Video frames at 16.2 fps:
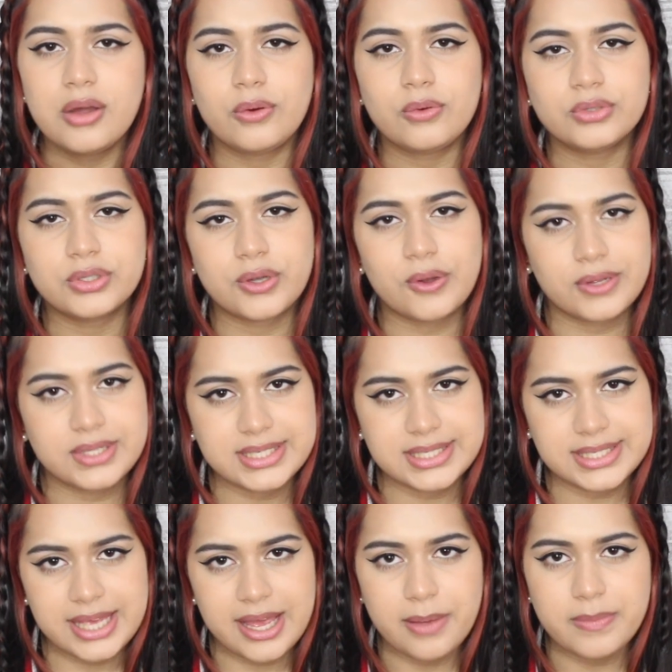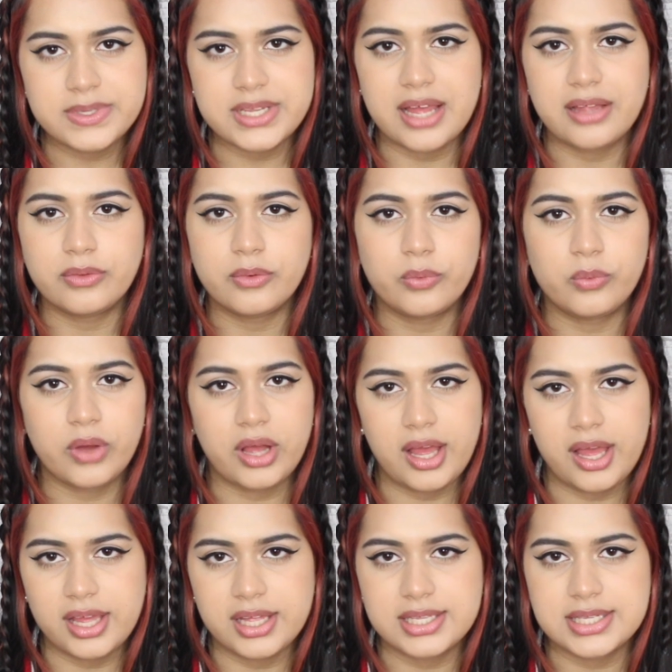all the concepts and the
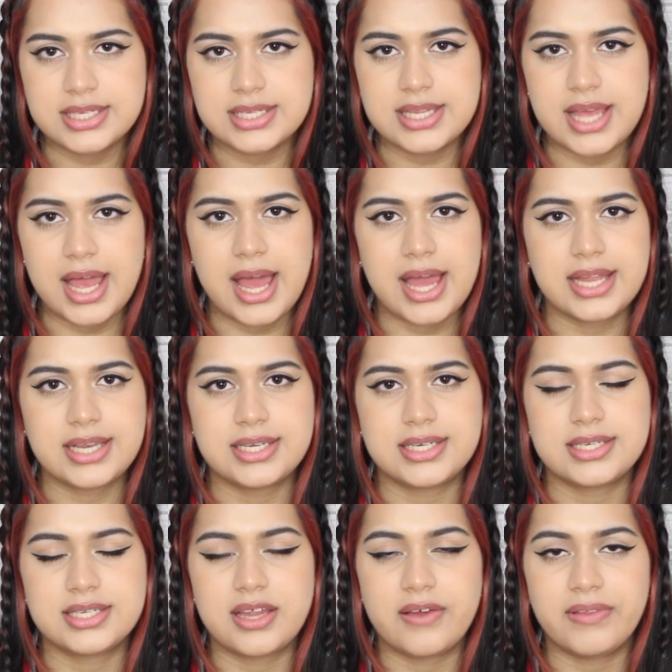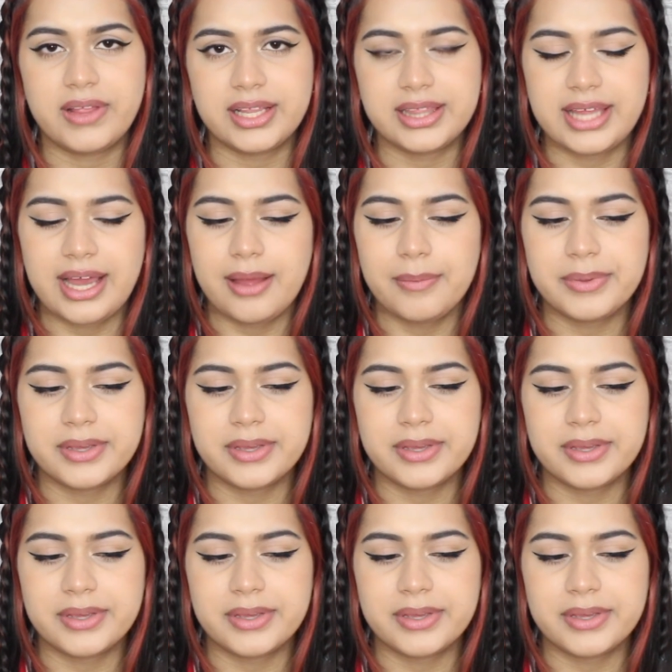words and stuff like that,